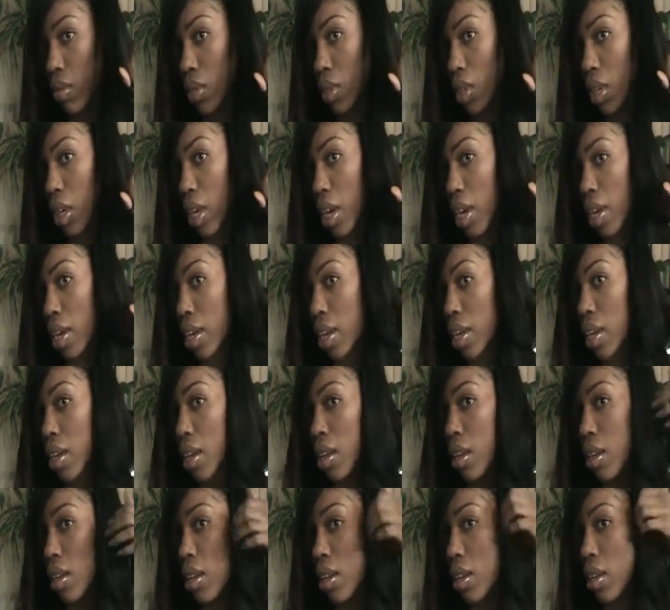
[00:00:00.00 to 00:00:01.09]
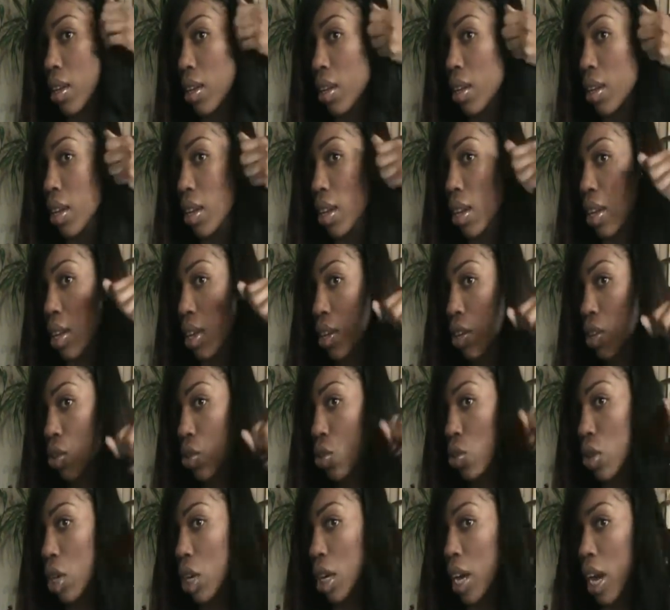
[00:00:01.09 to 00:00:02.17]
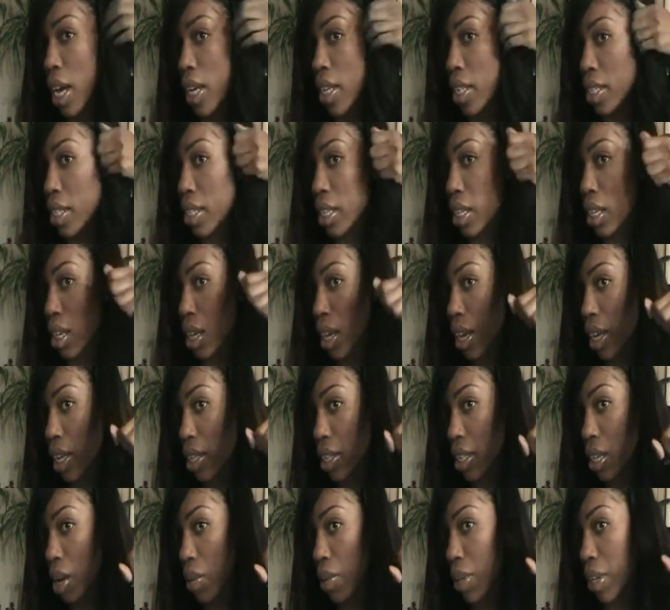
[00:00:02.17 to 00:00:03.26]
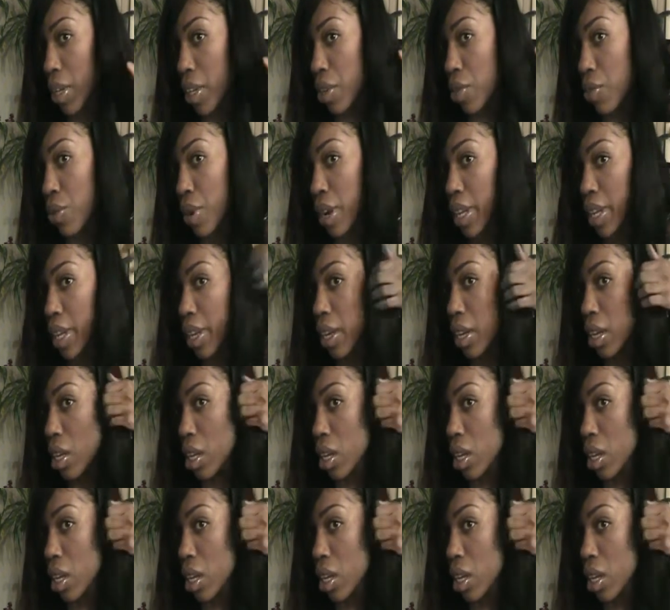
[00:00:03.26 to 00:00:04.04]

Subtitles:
Okay. You can kind of see the layers coming in already.